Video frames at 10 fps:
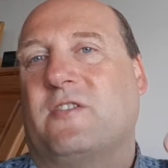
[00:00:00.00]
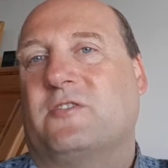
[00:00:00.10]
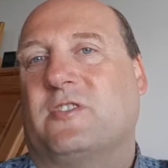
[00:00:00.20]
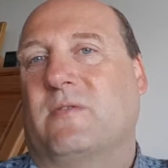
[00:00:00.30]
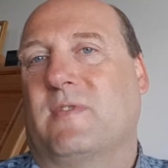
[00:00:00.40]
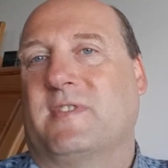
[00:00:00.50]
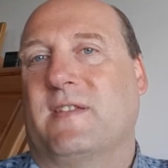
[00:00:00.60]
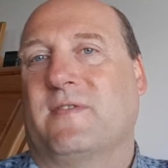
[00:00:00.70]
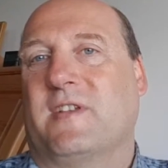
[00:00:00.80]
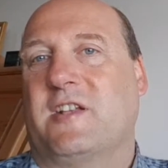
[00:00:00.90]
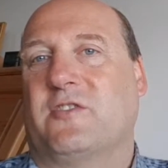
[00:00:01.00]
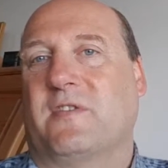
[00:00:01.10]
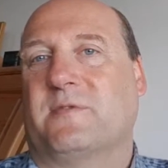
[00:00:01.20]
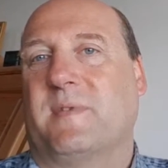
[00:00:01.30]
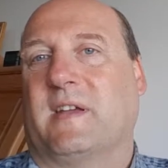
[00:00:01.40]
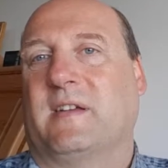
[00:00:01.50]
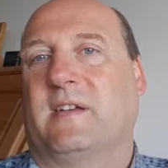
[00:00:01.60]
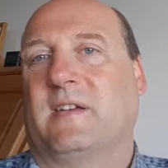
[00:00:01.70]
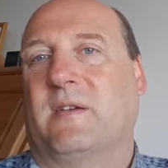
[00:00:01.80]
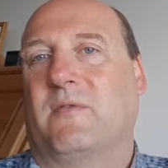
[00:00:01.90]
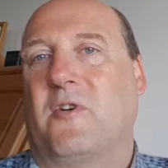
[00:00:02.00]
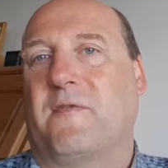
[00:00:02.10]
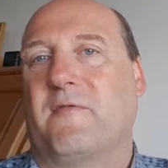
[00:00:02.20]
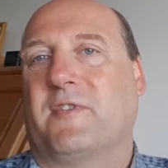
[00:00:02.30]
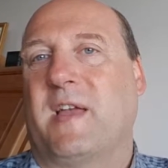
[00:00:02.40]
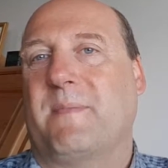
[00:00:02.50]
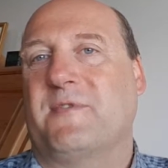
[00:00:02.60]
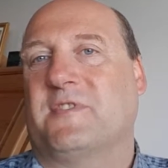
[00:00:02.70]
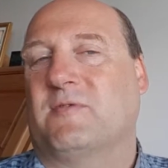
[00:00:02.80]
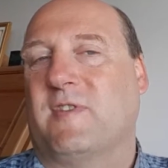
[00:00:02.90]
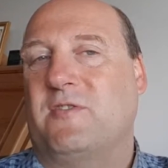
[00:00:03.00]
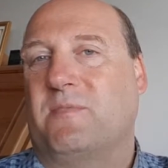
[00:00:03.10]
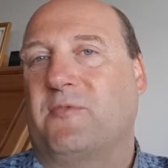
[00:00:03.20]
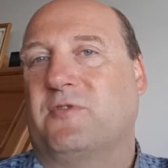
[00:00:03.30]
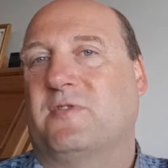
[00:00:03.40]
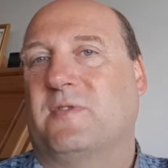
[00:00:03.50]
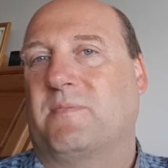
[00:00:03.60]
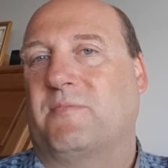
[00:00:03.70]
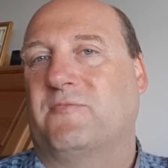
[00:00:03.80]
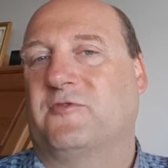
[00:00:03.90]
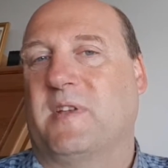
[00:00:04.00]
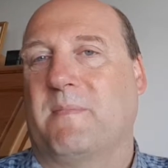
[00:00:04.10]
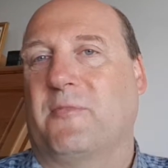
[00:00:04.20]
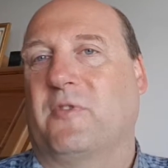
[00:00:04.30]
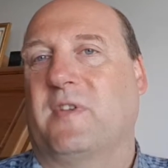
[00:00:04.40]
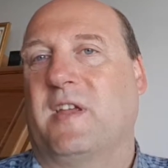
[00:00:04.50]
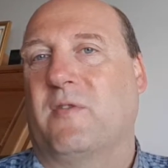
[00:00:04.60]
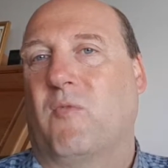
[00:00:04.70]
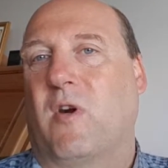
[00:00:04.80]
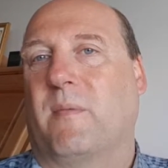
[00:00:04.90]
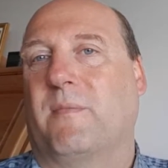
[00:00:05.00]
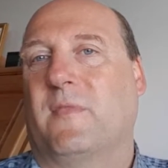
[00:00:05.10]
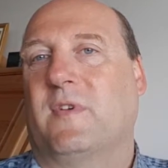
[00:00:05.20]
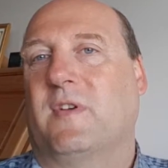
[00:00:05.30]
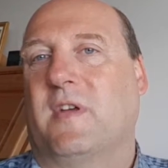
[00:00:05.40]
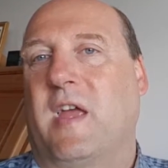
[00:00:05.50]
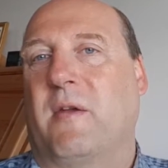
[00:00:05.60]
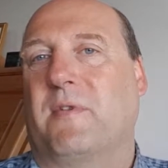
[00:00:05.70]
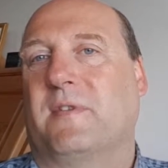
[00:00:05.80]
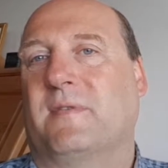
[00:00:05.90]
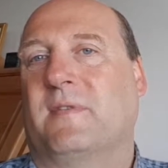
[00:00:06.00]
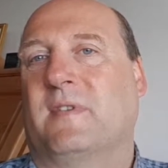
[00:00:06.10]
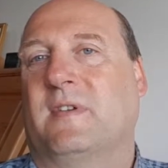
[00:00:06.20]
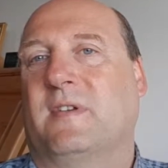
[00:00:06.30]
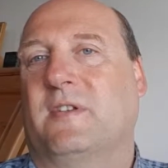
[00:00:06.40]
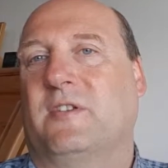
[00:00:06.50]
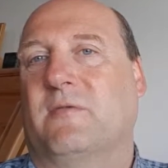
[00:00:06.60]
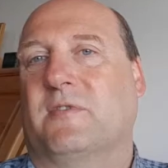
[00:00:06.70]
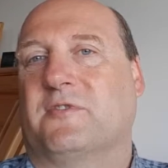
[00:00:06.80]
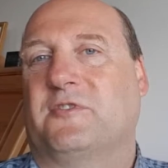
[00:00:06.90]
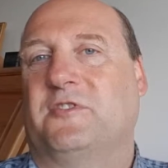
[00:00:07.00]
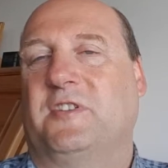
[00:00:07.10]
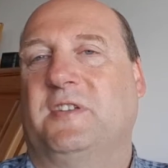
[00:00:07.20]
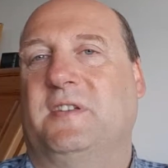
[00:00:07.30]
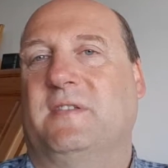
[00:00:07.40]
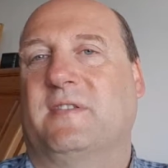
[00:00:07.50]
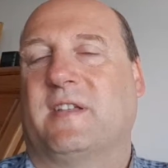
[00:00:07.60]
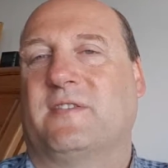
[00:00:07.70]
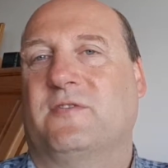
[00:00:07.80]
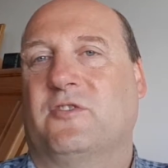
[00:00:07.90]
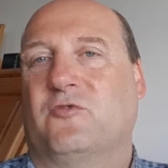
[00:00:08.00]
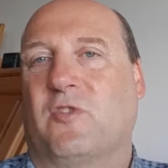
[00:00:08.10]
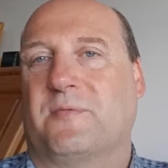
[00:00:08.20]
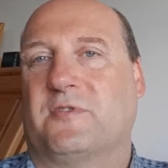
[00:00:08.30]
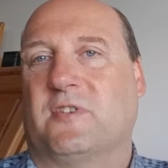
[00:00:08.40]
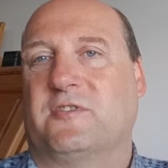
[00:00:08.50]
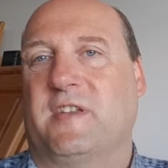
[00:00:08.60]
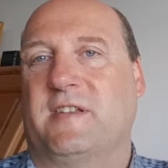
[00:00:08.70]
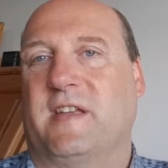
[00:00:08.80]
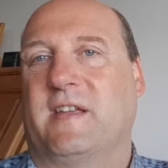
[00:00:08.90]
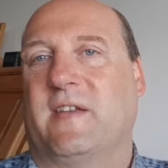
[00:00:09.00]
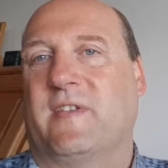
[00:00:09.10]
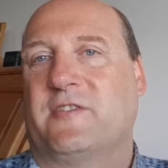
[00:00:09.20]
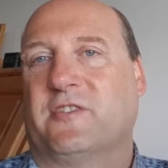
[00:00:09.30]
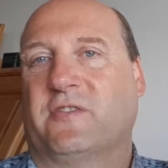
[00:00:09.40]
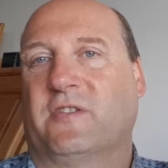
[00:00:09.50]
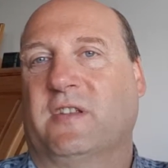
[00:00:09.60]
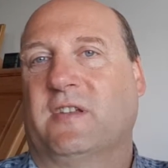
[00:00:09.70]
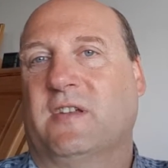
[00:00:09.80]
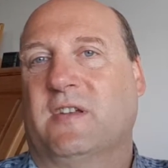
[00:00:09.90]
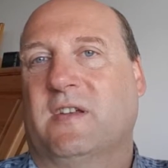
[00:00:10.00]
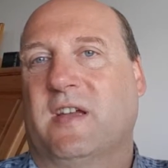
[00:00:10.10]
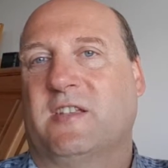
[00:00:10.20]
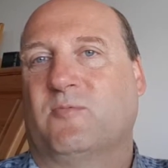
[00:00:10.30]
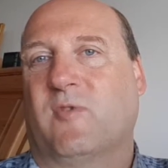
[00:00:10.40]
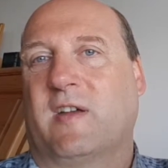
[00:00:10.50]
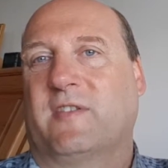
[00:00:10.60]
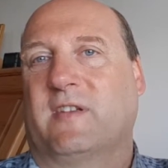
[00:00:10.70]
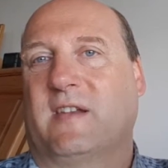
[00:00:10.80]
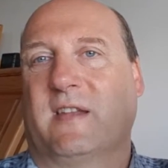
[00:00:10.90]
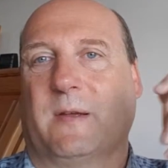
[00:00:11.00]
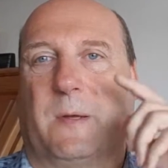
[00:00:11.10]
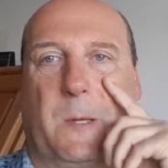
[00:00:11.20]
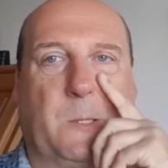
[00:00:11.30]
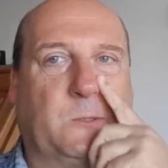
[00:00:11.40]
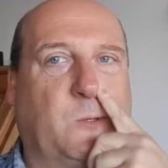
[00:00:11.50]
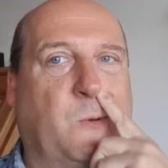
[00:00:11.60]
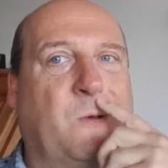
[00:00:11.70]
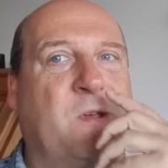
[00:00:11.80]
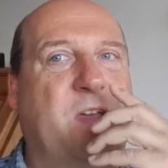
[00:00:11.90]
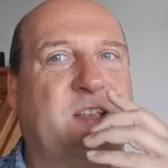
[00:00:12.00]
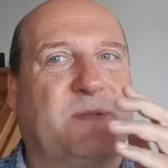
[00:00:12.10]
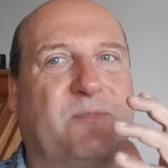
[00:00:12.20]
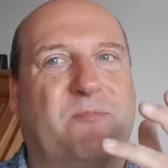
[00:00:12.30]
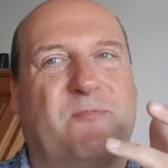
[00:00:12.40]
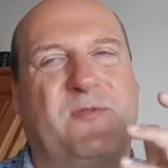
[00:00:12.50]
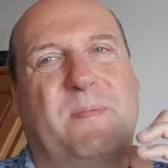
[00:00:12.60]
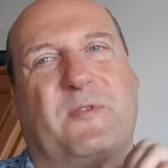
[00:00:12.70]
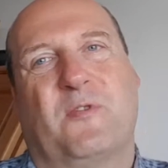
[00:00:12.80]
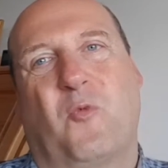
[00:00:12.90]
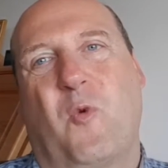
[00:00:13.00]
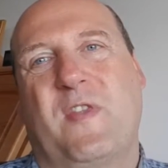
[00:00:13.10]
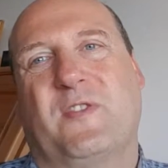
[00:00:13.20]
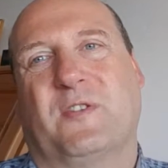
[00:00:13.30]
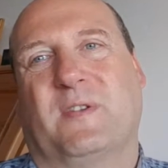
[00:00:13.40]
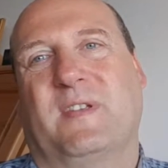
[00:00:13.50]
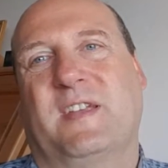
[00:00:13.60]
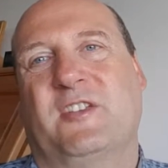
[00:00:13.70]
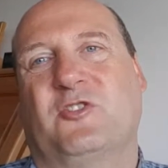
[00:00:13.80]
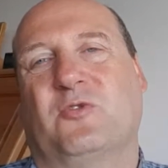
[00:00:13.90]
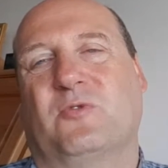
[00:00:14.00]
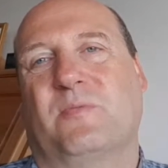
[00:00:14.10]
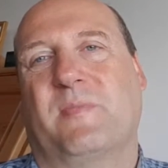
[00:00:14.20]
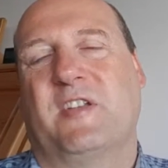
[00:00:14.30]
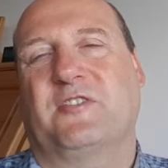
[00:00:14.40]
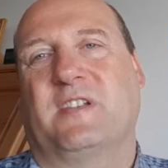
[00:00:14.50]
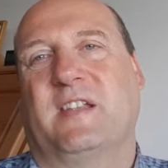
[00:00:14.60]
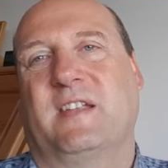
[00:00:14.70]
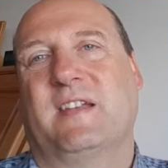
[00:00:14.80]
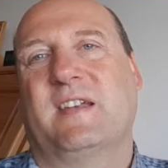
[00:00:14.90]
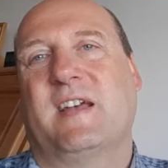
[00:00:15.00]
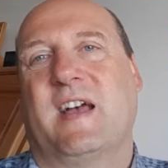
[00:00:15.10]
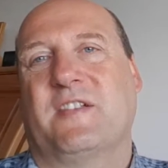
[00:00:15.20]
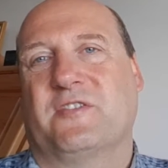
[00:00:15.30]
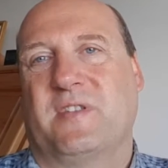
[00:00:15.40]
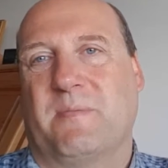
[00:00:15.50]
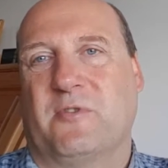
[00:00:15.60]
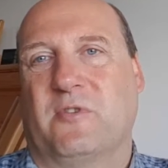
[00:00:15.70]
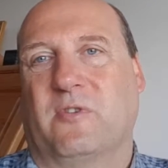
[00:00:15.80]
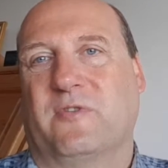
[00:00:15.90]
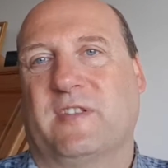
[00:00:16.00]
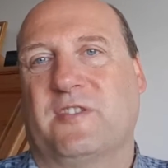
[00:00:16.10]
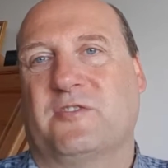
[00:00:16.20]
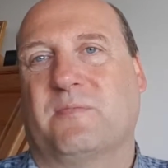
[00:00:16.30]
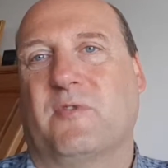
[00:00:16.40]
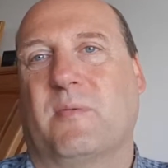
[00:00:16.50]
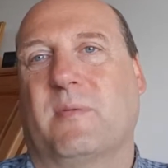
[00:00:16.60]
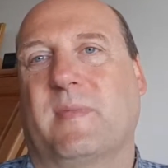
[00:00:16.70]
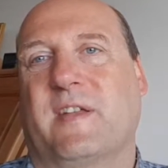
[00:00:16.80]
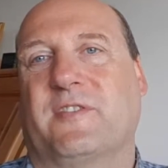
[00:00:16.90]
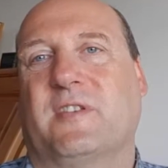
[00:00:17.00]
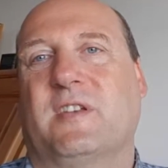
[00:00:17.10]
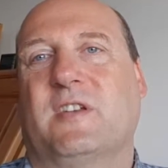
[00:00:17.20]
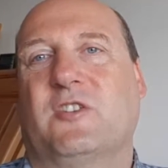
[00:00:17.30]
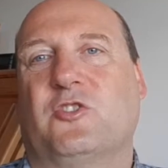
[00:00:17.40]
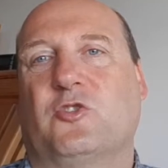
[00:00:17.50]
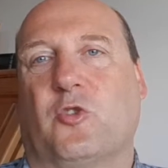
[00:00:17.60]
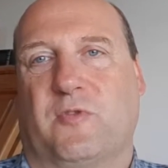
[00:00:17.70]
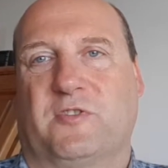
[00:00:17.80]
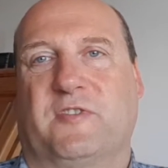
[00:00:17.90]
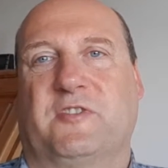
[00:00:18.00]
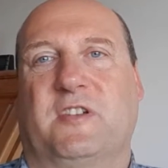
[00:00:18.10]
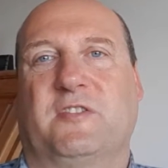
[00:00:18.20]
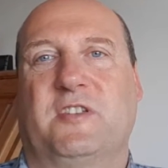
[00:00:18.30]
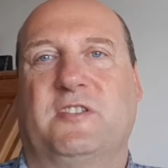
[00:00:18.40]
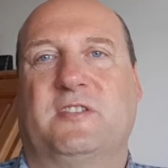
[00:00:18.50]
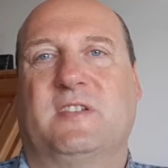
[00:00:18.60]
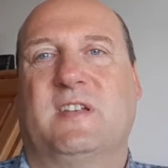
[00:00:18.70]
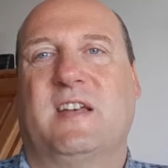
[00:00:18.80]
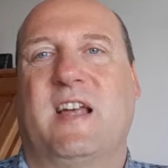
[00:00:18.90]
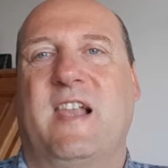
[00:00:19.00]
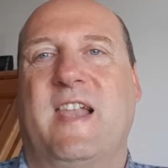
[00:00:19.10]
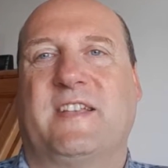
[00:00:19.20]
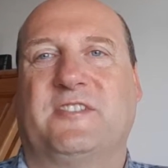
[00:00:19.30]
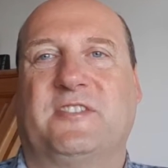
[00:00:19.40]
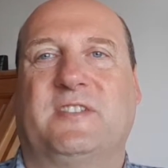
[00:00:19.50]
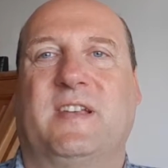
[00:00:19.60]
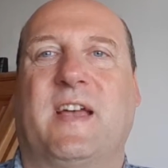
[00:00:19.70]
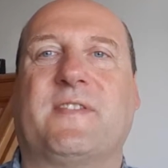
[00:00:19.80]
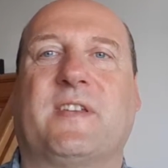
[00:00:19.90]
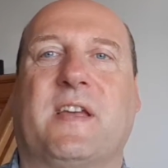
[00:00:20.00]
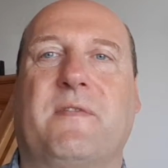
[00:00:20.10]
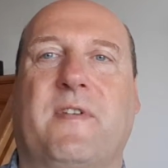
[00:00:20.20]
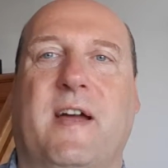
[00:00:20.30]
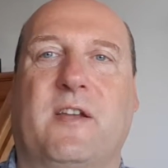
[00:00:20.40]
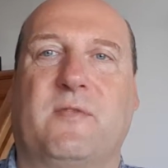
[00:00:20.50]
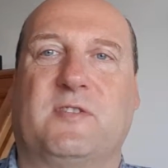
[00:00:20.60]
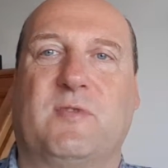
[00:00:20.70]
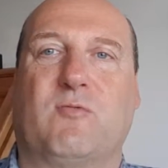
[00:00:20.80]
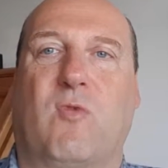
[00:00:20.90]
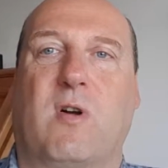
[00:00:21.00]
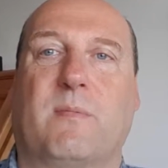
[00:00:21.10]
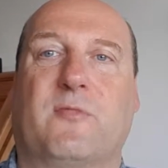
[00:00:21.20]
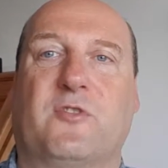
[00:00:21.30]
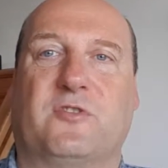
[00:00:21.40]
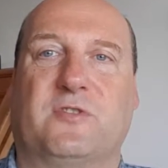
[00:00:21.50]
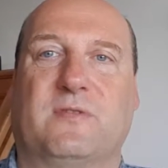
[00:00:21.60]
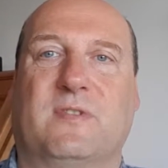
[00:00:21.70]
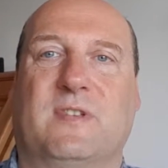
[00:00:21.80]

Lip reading: So what then? It's all spec. Often what happens is when you put the sample in a warm area, you will see that the drops are sinking and then suddenly it's bright and clear. So it's a typical winter issue basically, and it's typical that it's a problem at storage facilities, less at refineries with warm production.